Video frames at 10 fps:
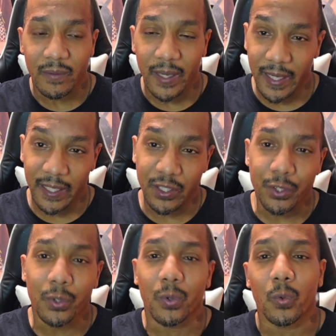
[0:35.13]

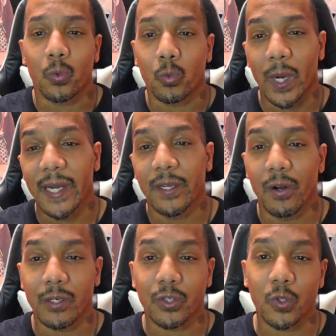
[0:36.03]
Edge Rated
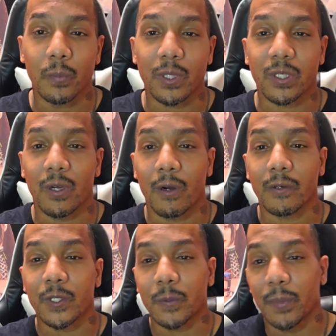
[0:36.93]
R
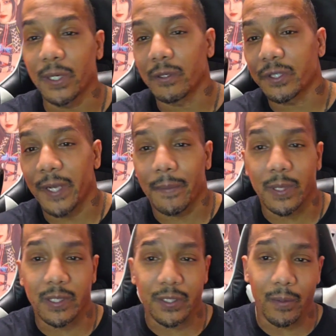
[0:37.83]
Superstar Spinner
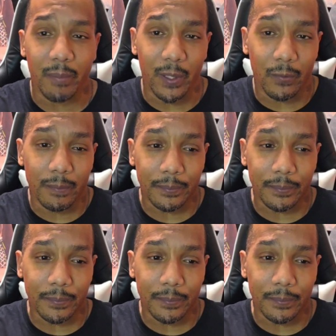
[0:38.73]
Championship Belt.